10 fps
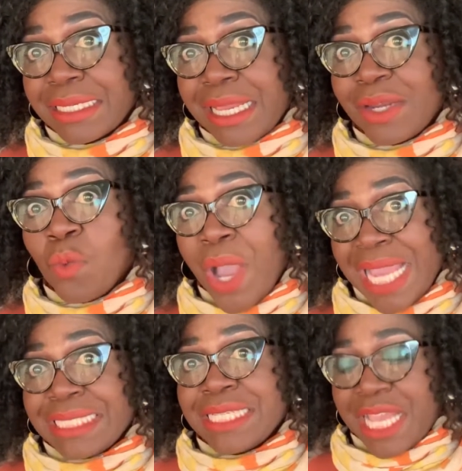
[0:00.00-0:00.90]
and why
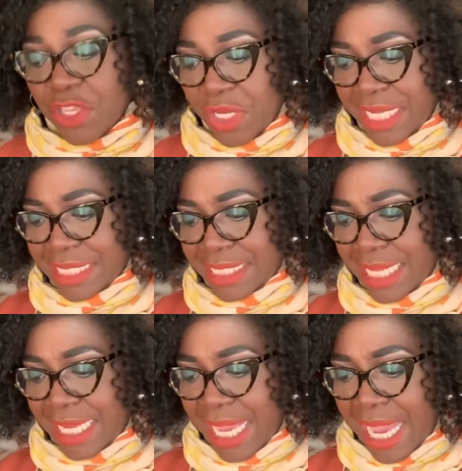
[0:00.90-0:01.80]
it is that you need to
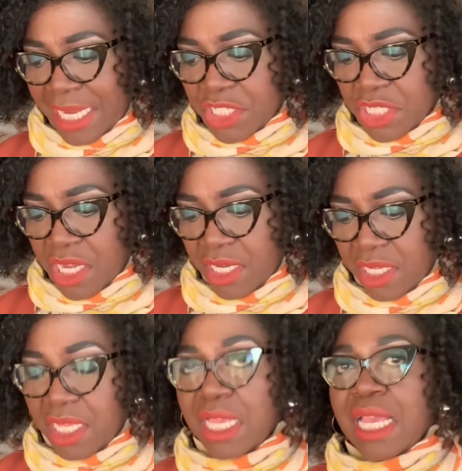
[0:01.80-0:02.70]
take action.
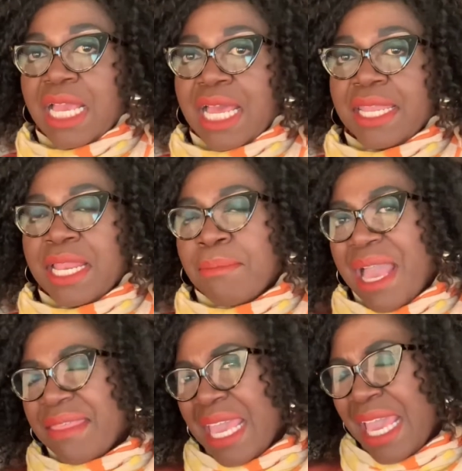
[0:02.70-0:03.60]
And then by
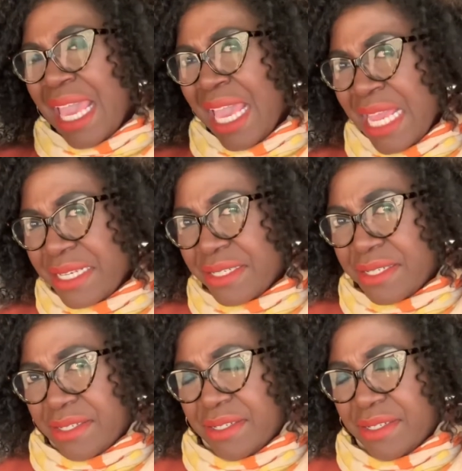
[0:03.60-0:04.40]
the end